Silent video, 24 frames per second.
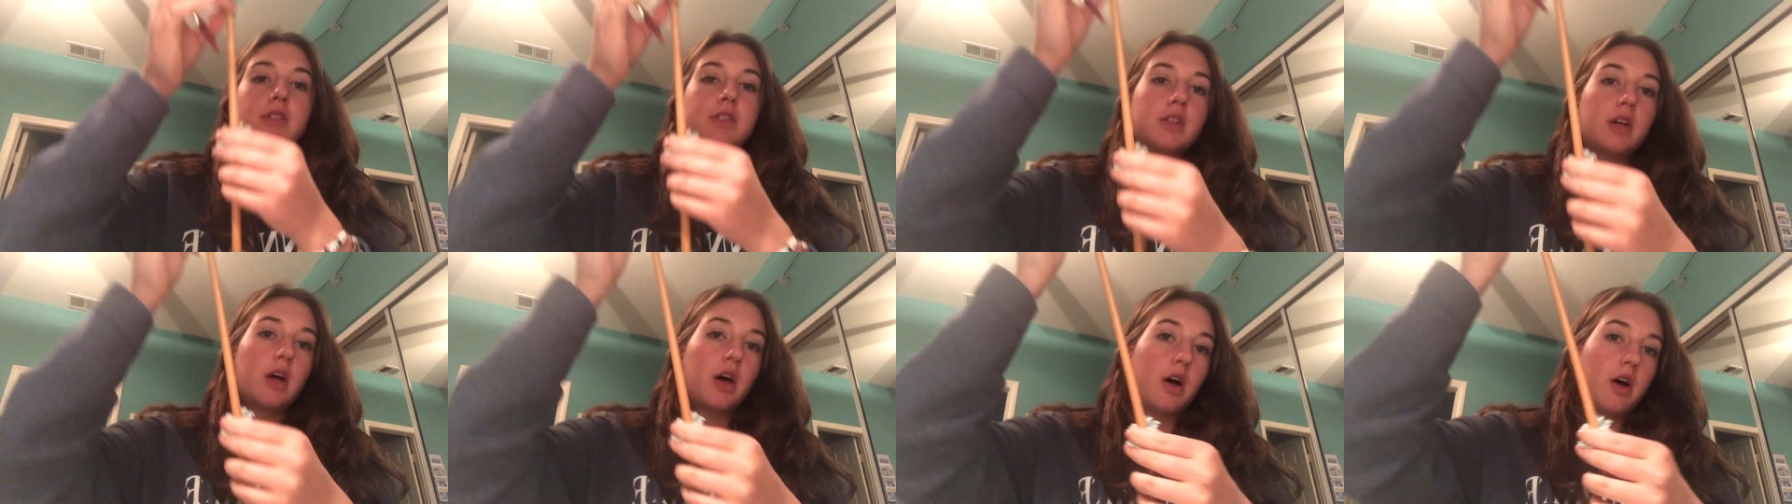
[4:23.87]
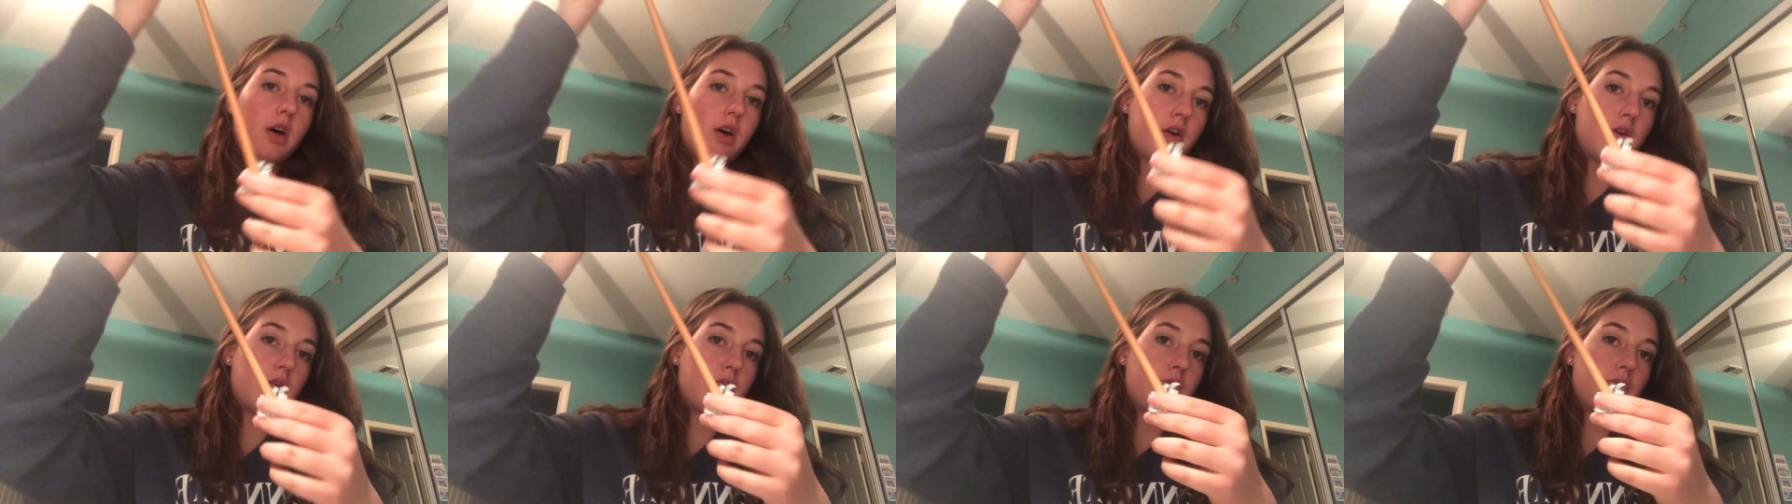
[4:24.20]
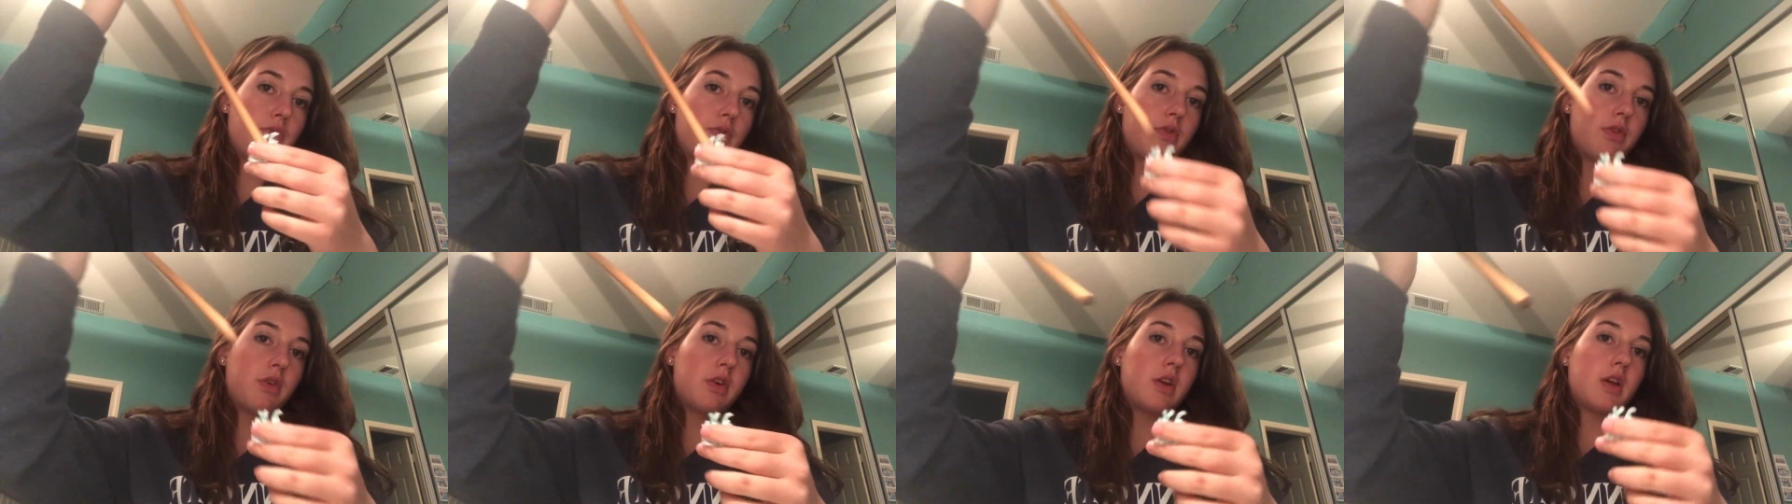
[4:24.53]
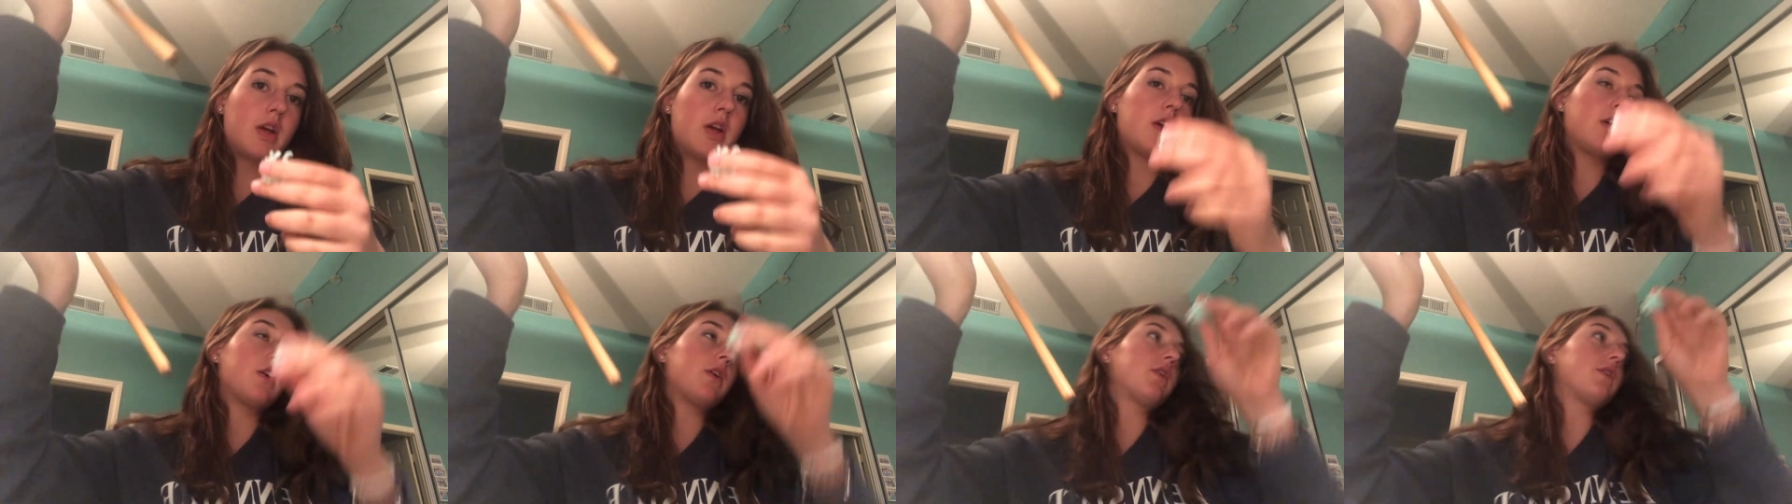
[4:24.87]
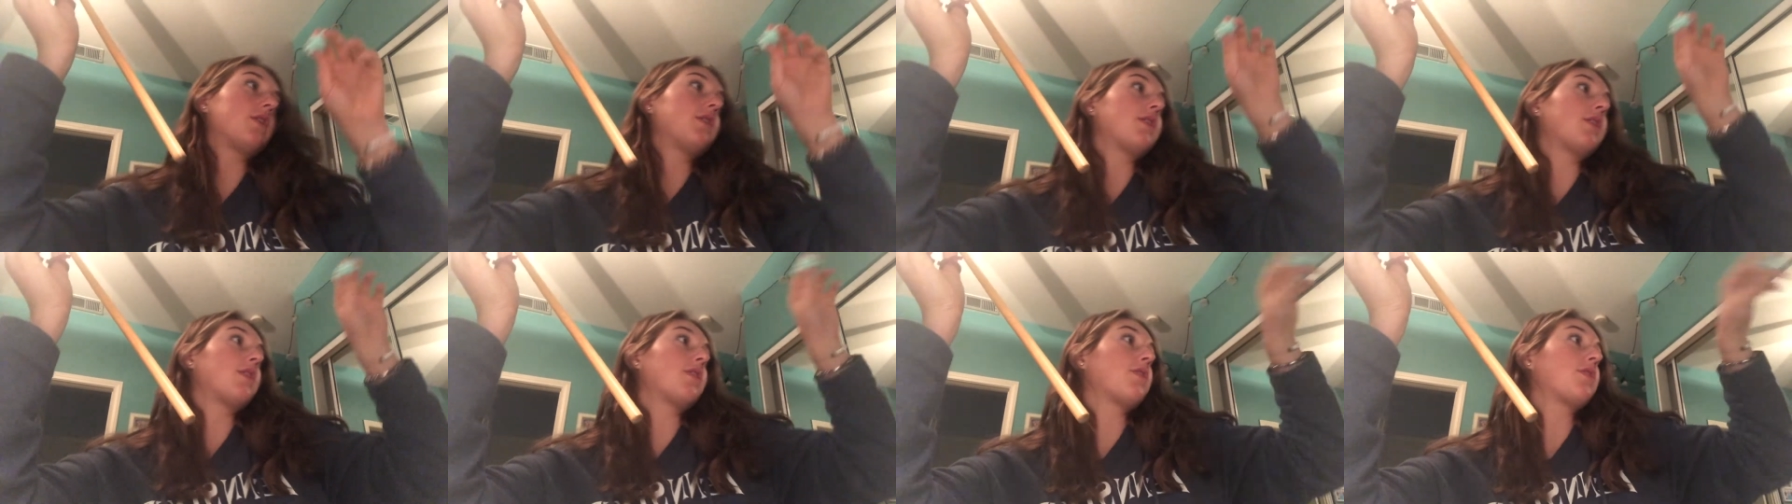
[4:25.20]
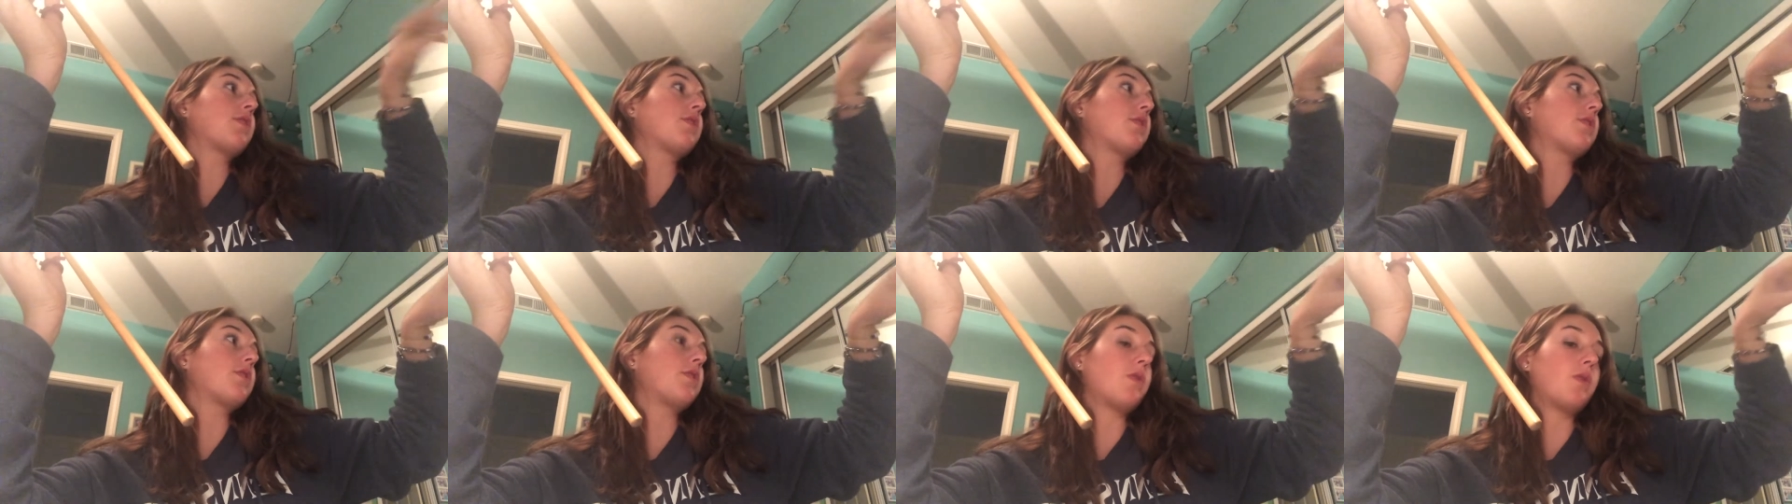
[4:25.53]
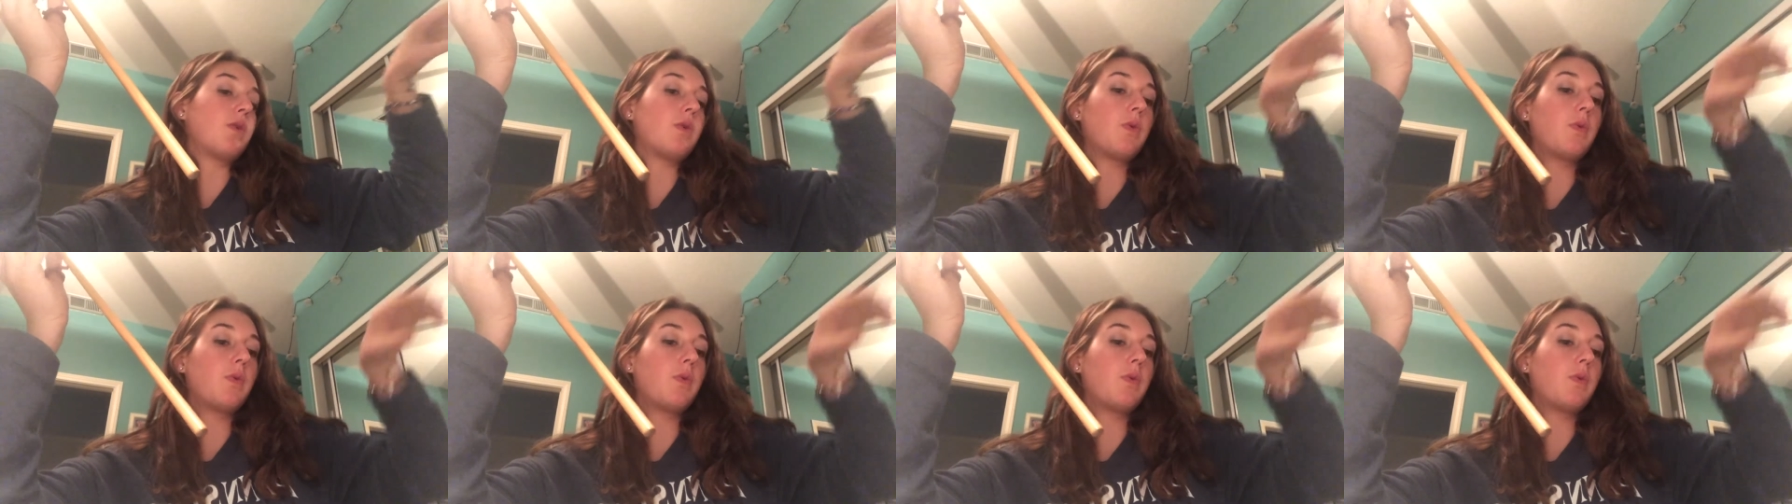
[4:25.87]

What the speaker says: off here, throw it